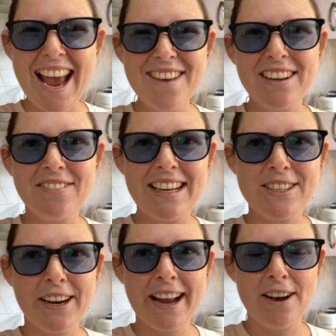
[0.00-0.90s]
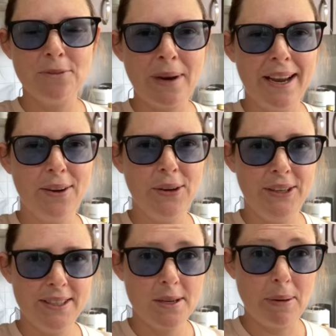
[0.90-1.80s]
Even if I don't have my
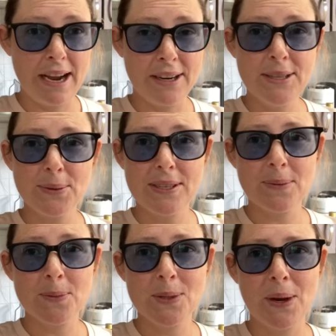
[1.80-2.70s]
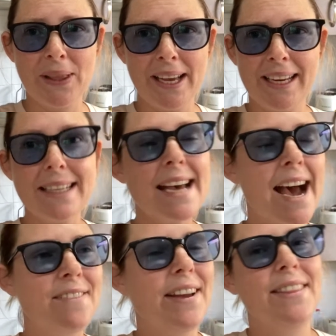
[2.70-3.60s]
own tomatoes, which I'm so lucky to
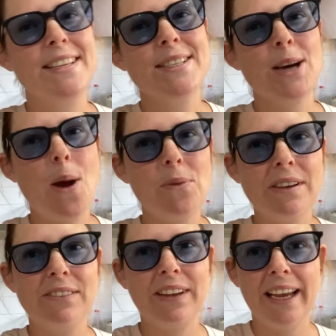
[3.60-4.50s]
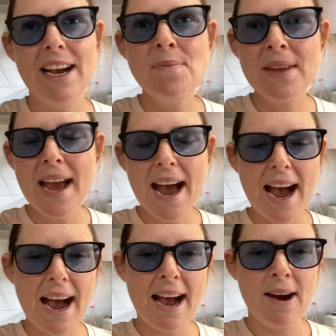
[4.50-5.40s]
have at this time of year,
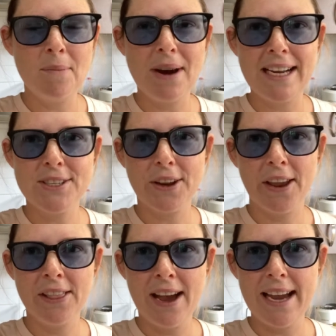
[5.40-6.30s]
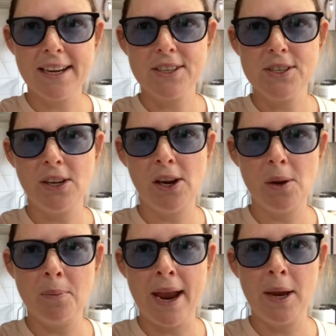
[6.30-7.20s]
I do like to
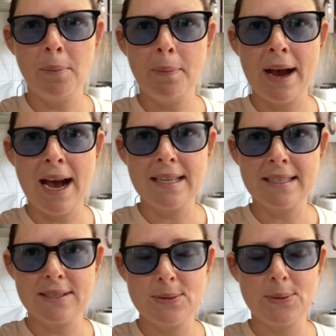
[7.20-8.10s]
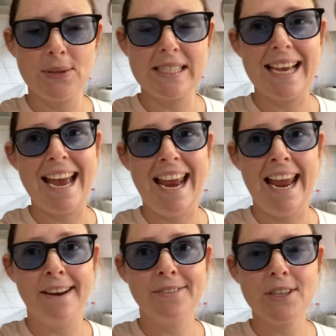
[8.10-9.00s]
make pasta sauce
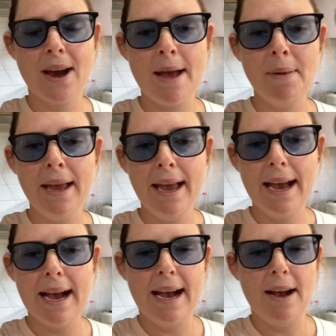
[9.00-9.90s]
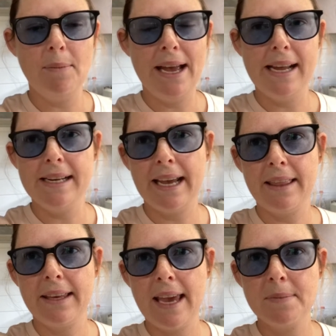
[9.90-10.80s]
ahead of time, and
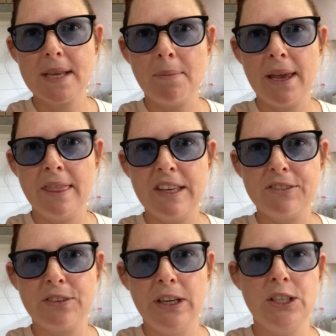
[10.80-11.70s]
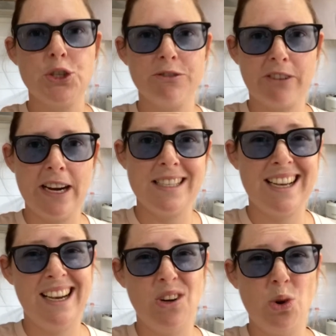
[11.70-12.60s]
either keep some in the fridge,
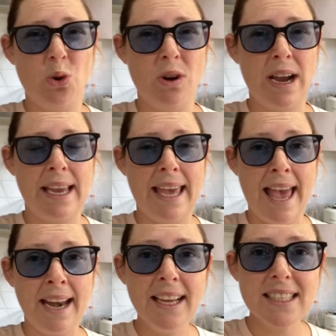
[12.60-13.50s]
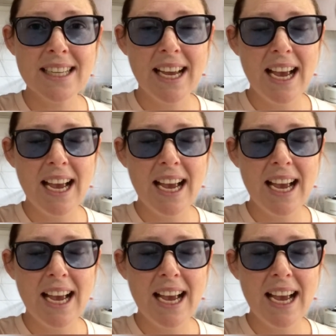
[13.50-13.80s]
freezer, or can it,